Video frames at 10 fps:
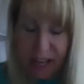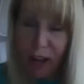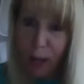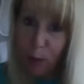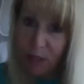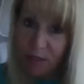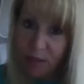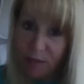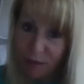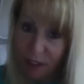I was
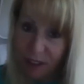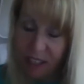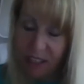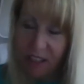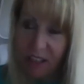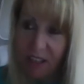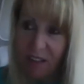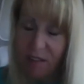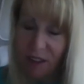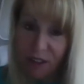very,
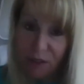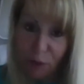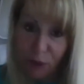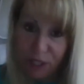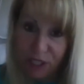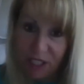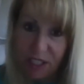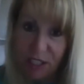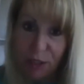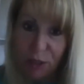very fortunate
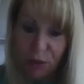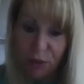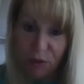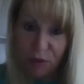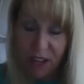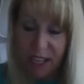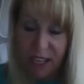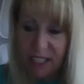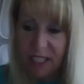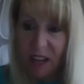to find